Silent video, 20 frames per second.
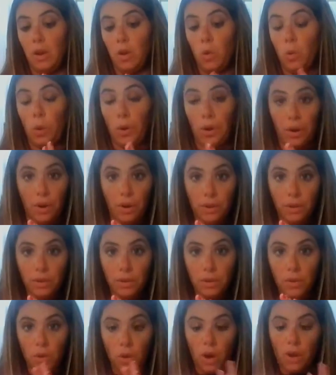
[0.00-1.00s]
corner
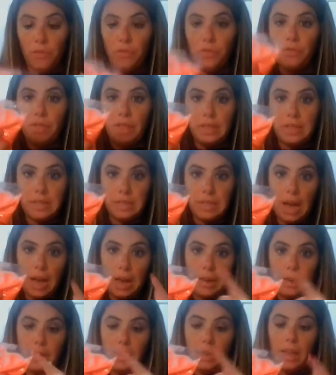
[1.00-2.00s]
off of this
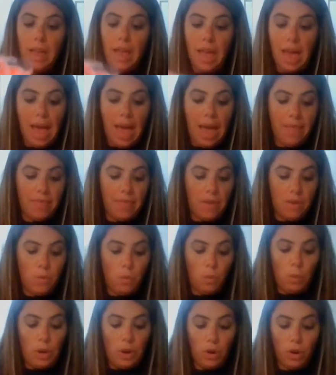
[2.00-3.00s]
side, and
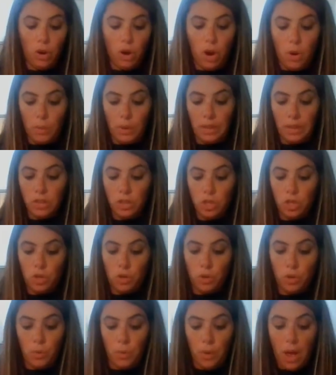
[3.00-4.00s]
then we are going
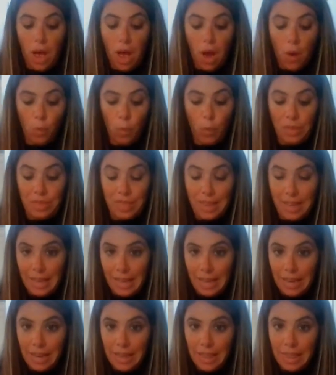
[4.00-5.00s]
to,
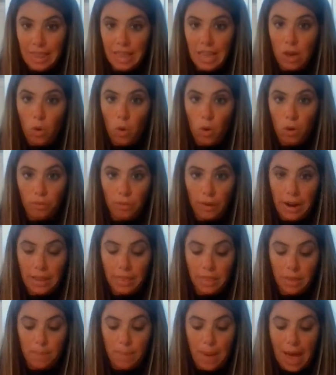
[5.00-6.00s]
within
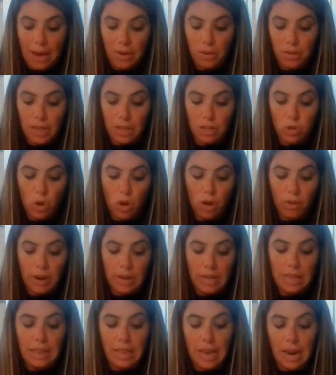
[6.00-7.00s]
the batter that's
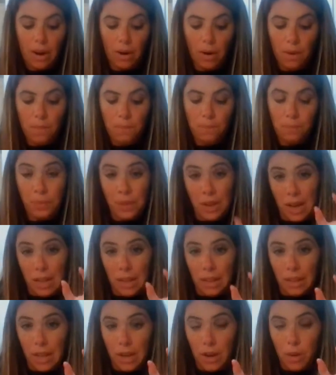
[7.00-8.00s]
already there, a
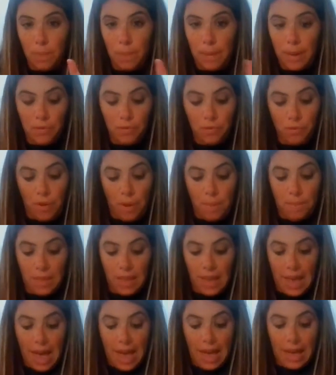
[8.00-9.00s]
little bit from
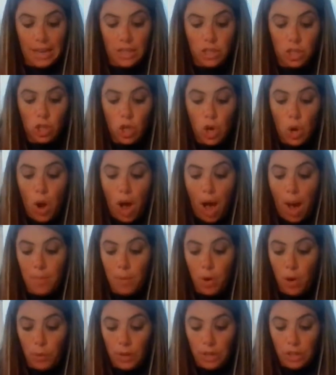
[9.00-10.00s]
the edge, I'm
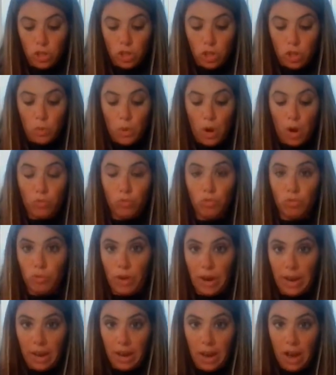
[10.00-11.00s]
going to do a
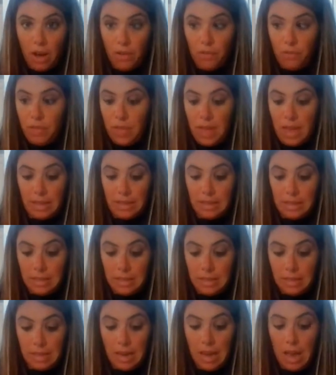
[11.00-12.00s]
ring of
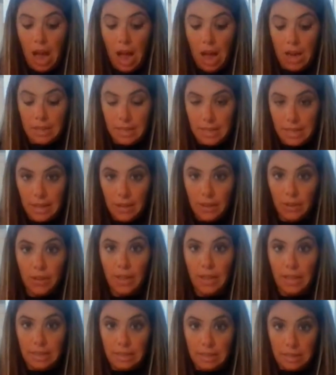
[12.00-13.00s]
this until
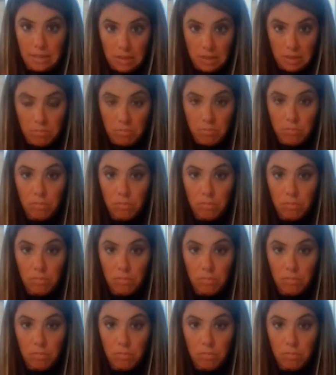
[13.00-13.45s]
it's